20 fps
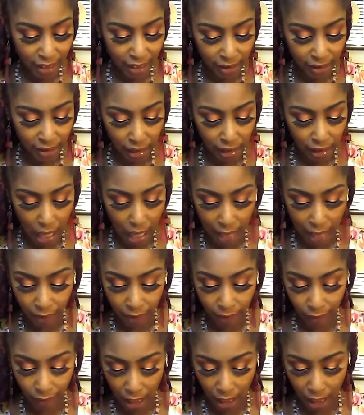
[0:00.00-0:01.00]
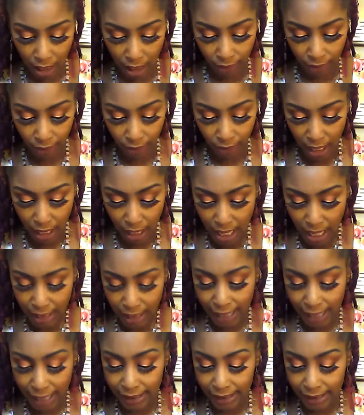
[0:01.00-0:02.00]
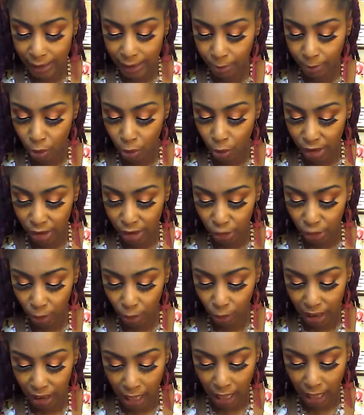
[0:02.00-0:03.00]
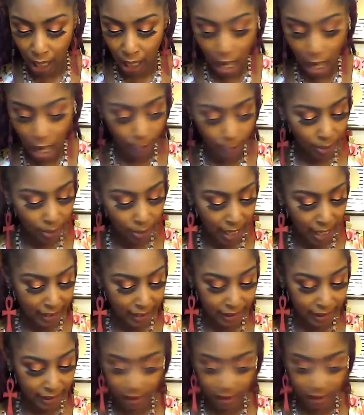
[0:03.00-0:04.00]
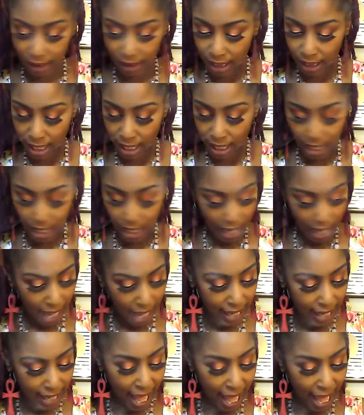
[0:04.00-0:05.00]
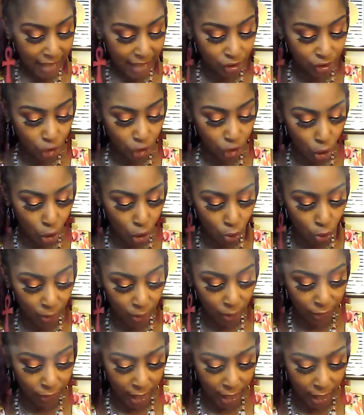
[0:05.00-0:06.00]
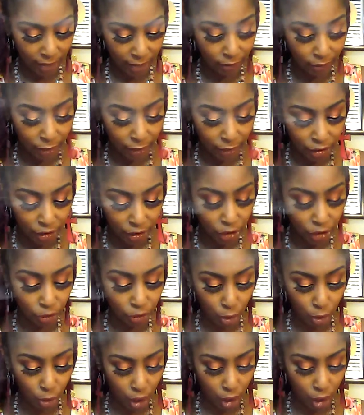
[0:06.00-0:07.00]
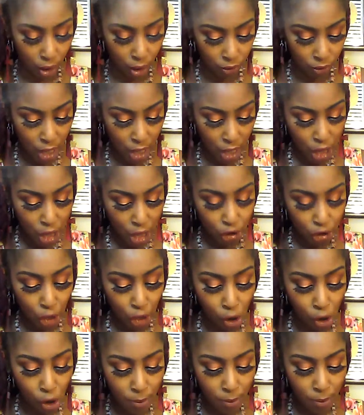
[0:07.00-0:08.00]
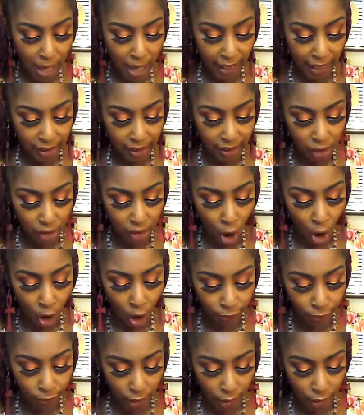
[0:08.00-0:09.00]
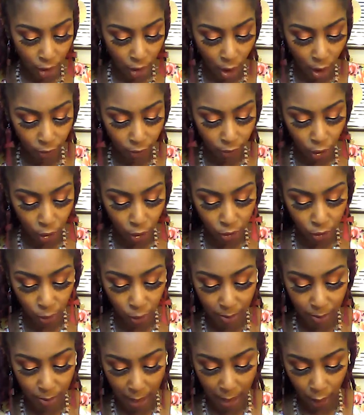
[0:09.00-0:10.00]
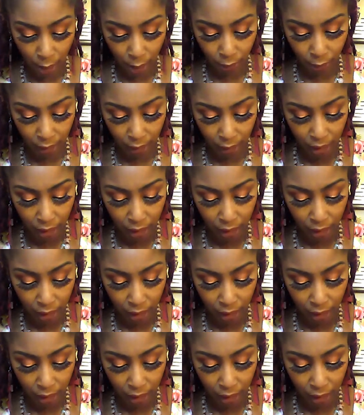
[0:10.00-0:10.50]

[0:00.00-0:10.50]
the kind of love that is simple and sweet yet complex and as note within the vintage Merlot. Soulmates often are those we marry